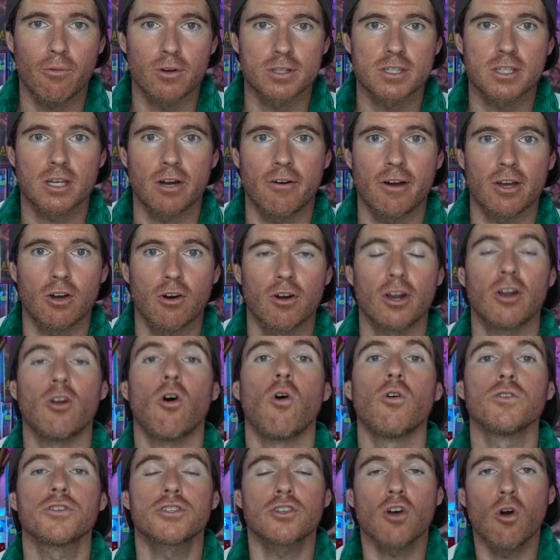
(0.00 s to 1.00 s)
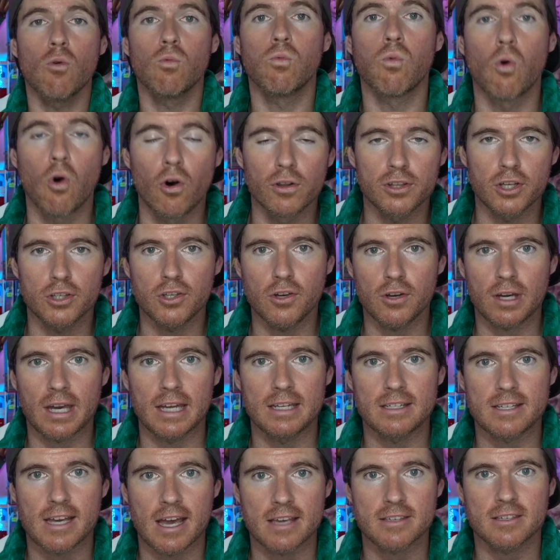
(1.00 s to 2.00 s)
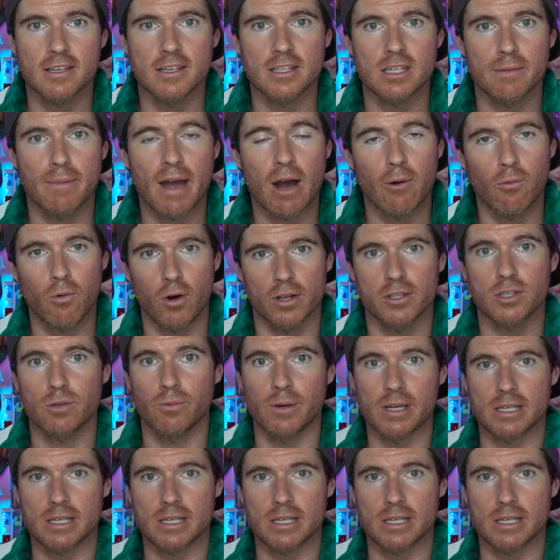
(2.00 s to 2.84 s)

what's going on and also warn the new contestants about what to